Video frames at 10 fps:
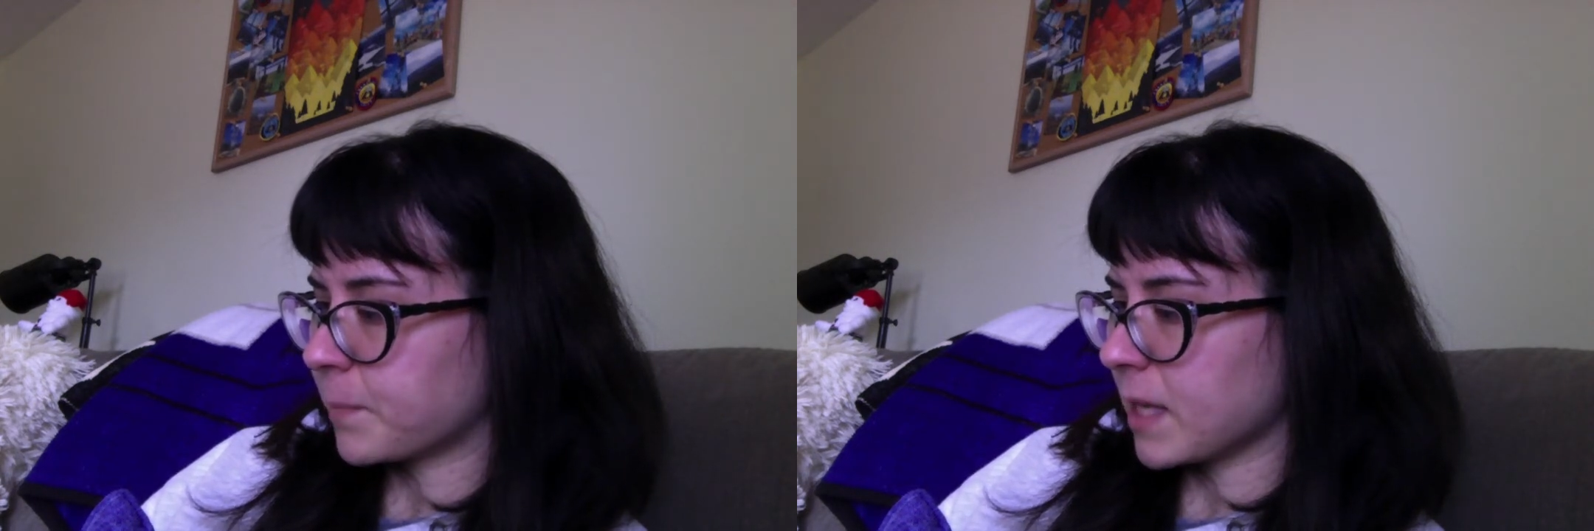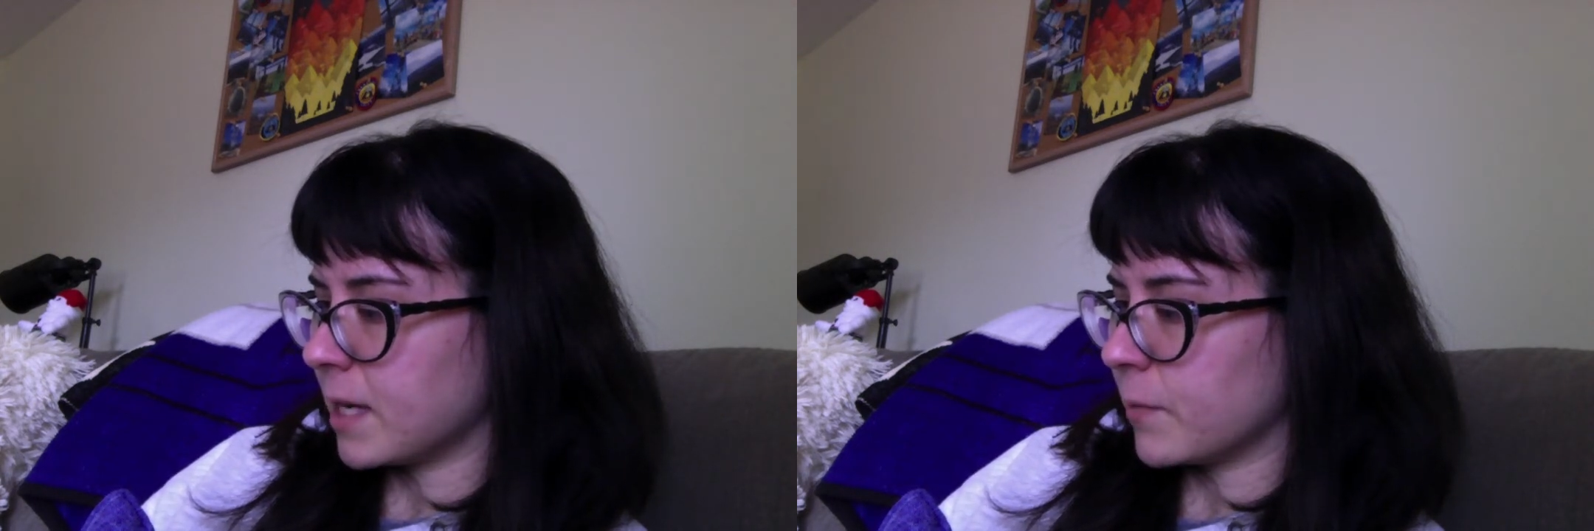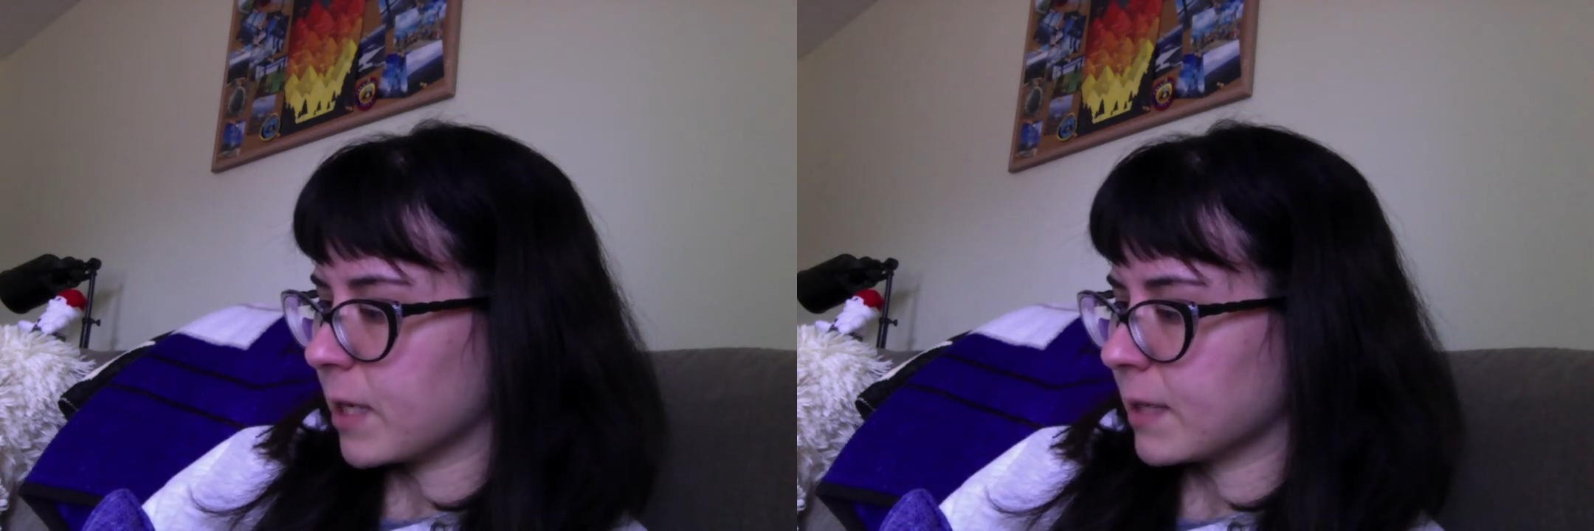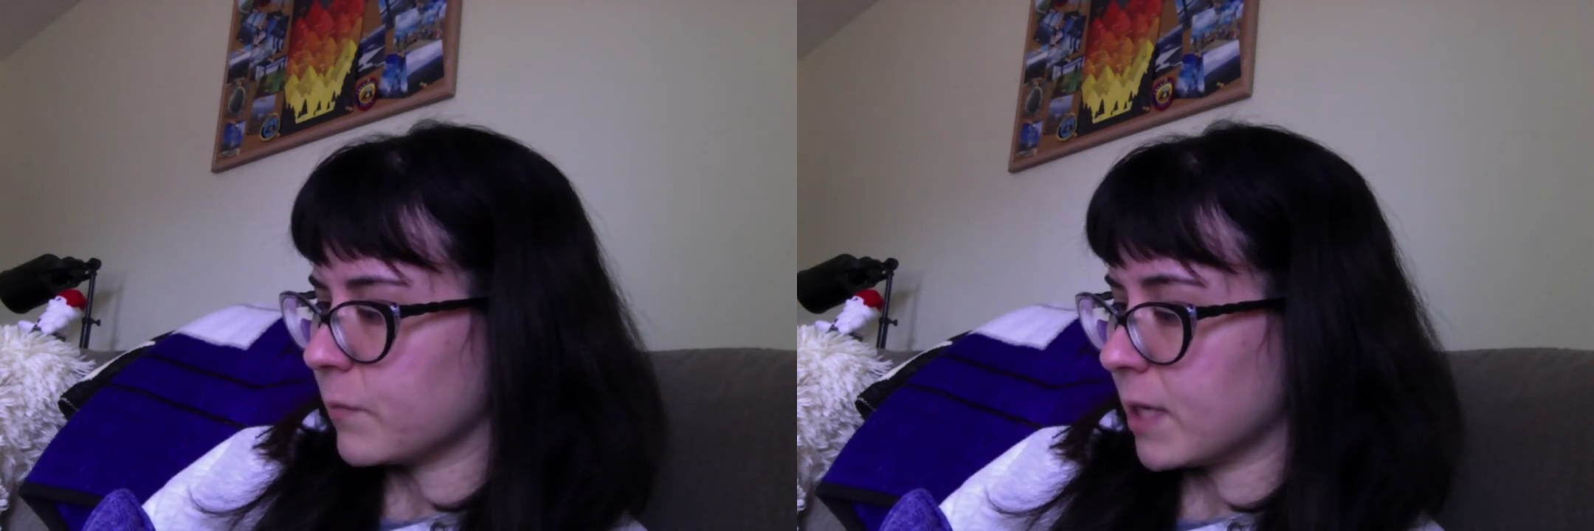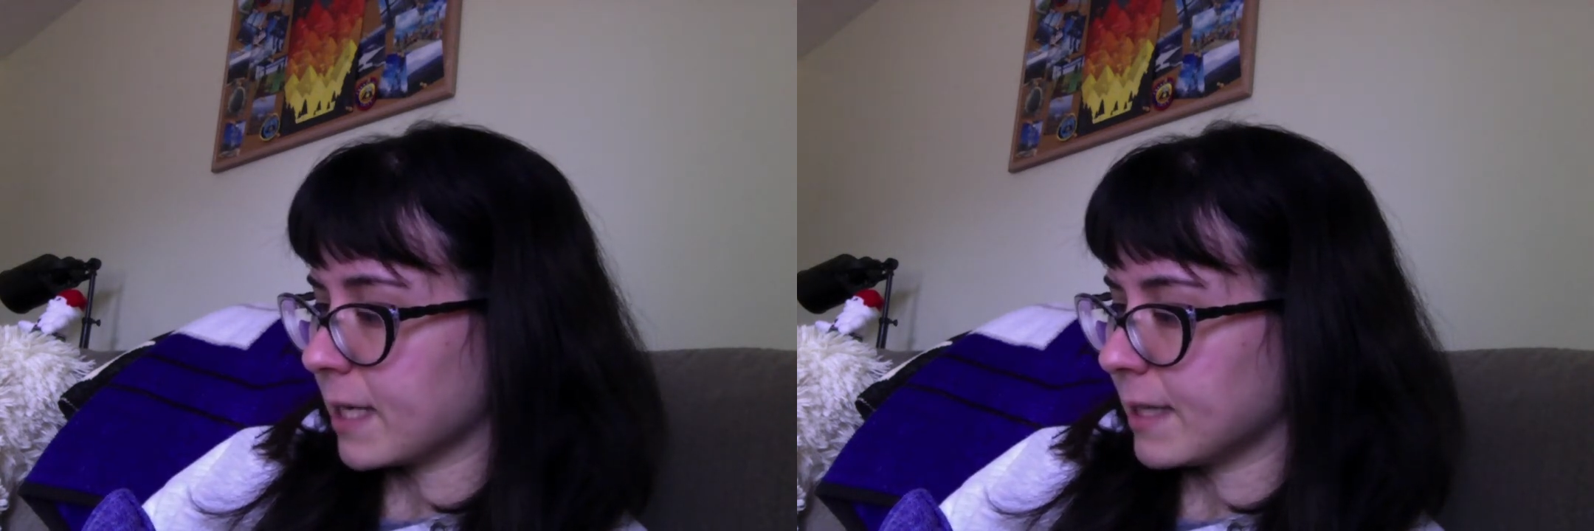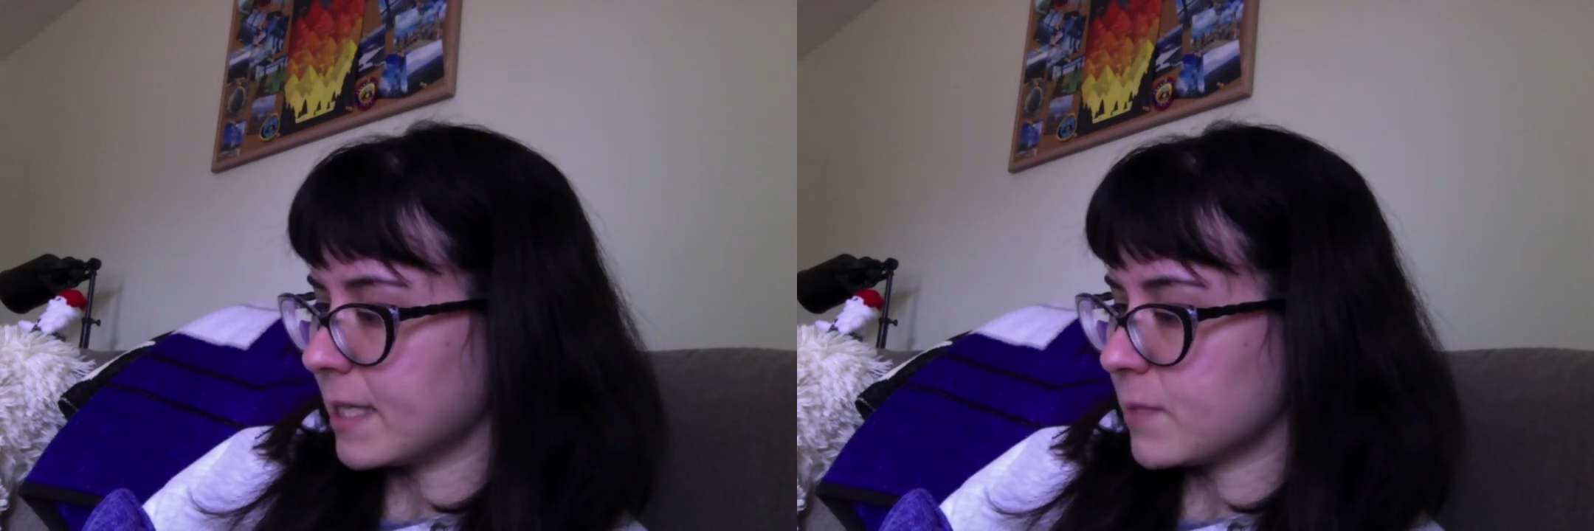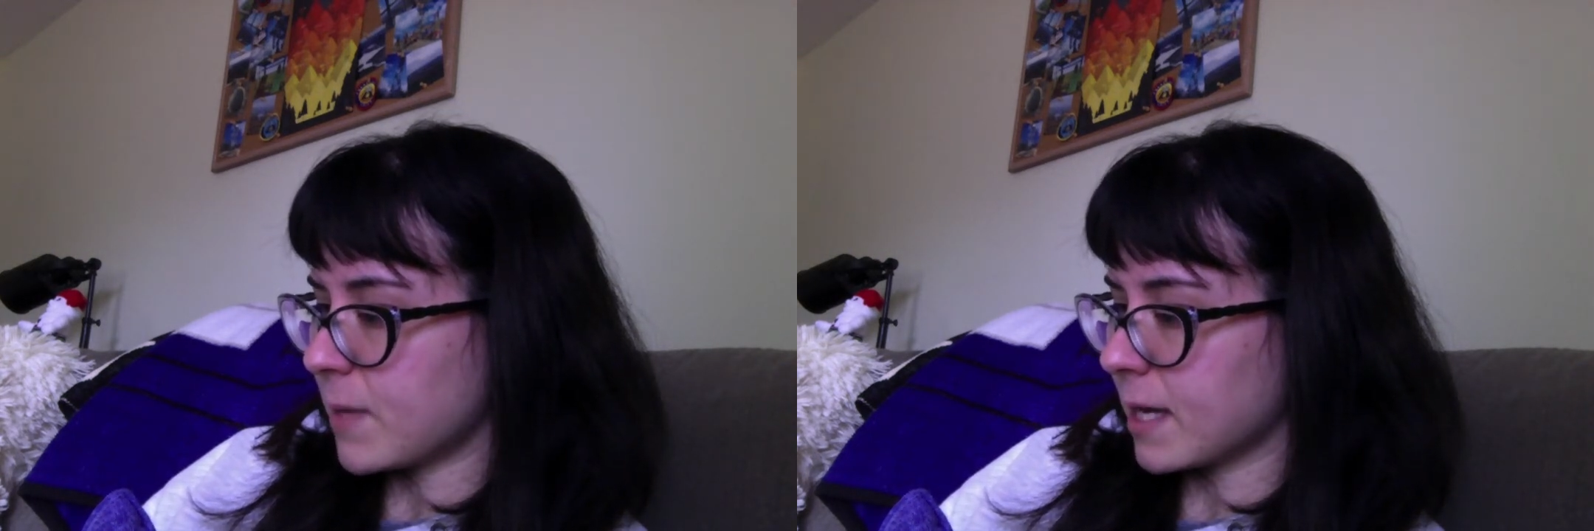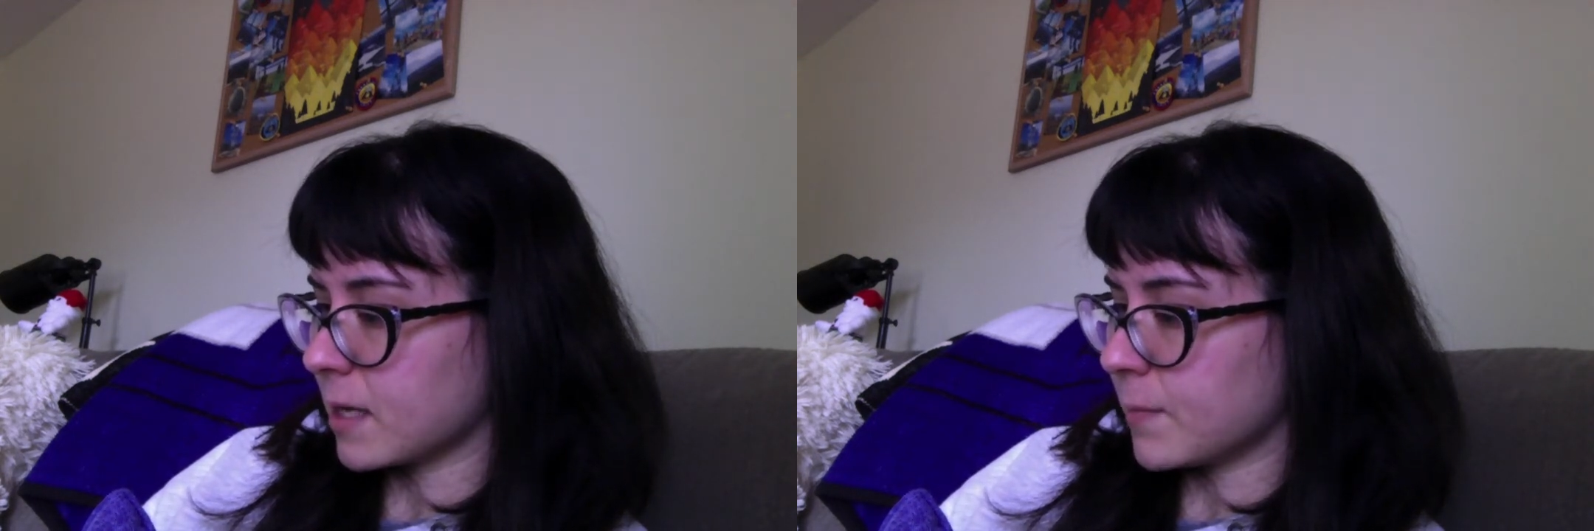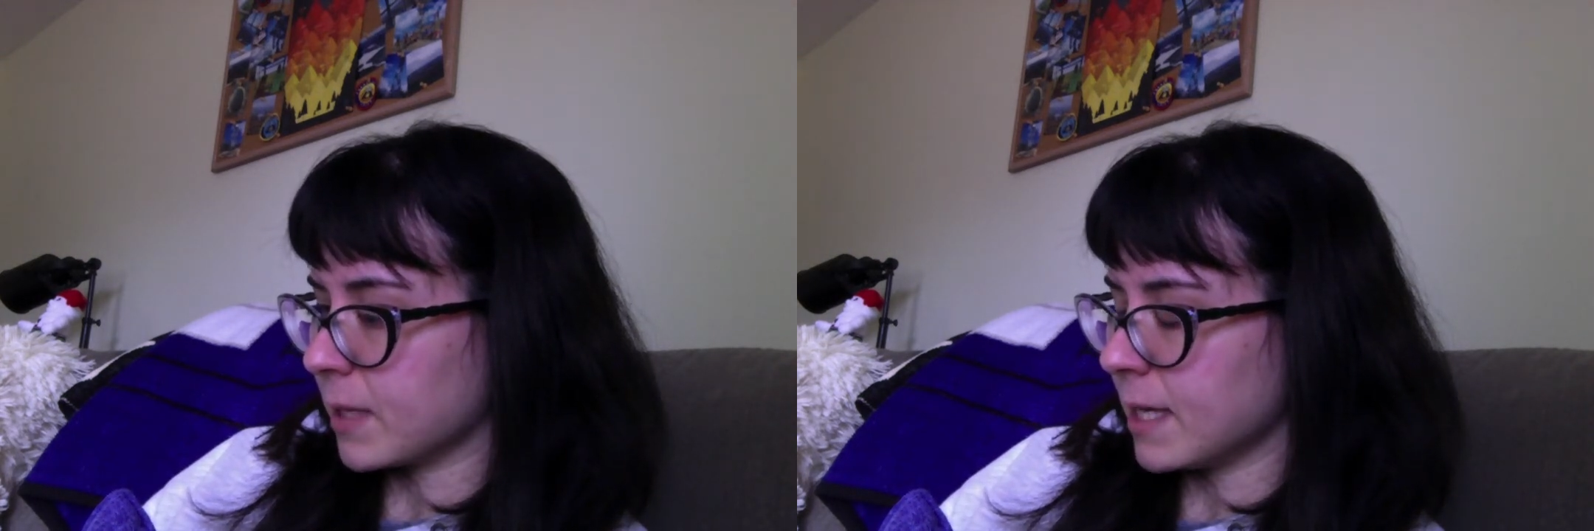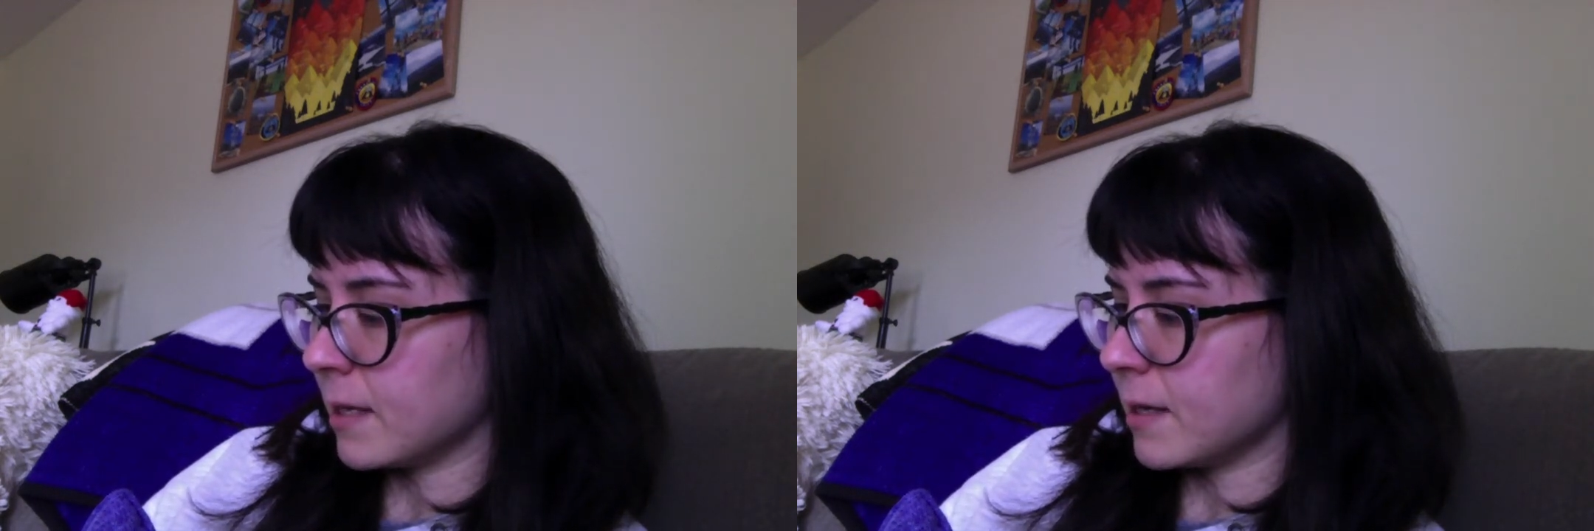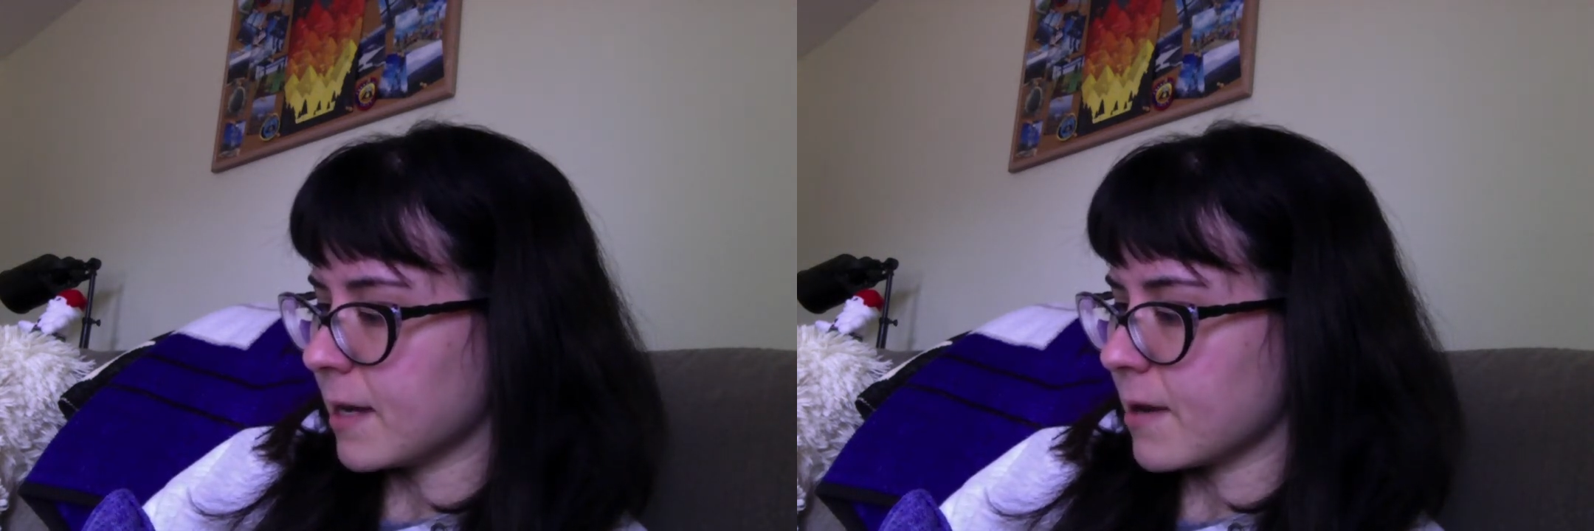and when I glanced back up again,